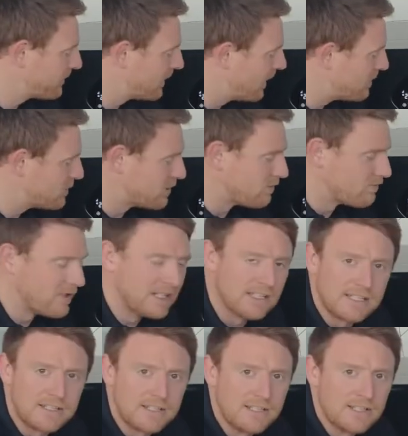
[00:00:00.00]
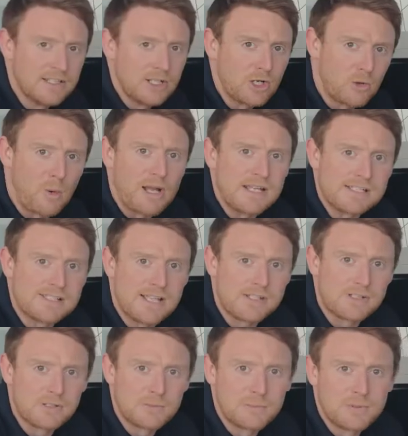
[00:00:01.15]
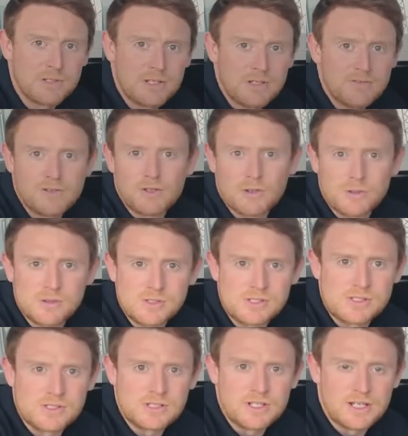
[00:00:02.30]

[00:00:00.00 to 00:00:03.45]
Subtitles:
So it's a really quiet setup for those